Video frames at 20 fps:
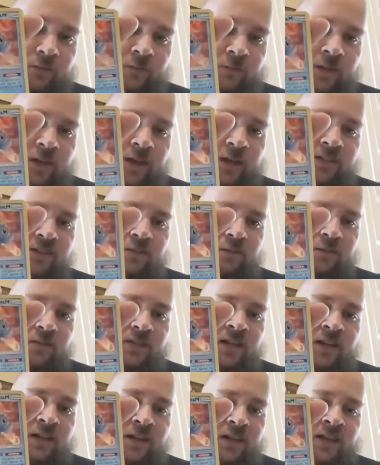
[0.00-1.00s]
Okay, so it's
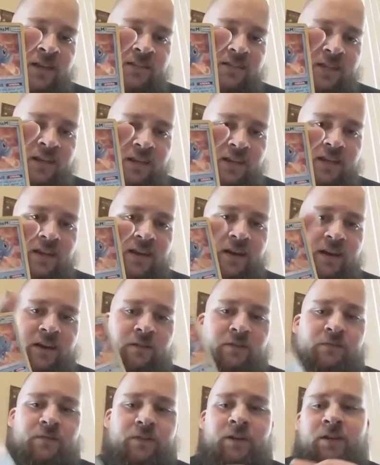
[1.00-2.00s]
any kind
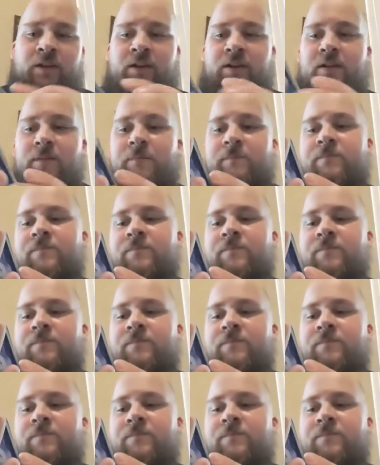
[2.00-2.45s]
of